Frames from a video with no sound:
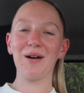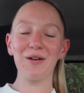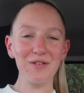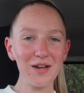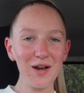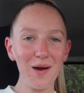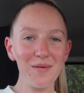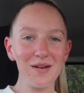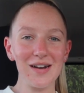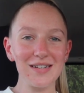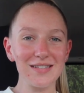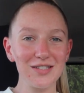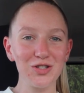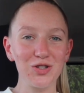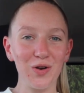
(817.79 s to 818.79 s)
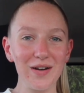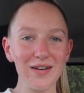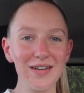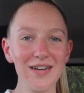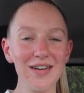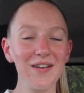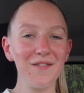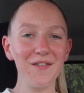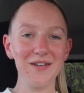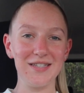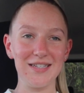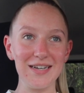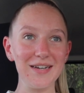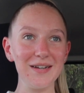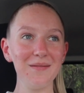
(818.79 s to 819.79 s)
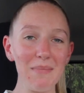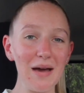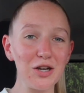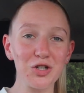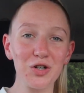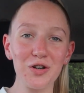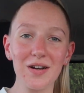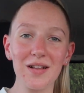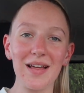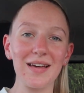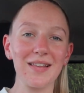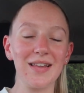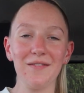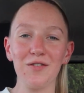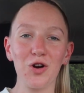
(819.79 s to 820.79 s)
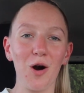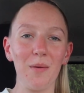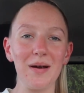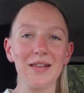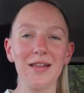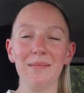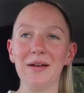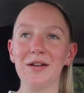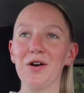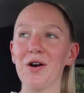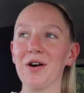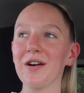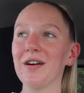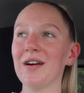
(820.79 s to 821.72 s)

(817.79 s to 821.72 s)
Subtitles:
I really hope you guys enjoyed it. If you did, make sure to like leave a comment, let me know.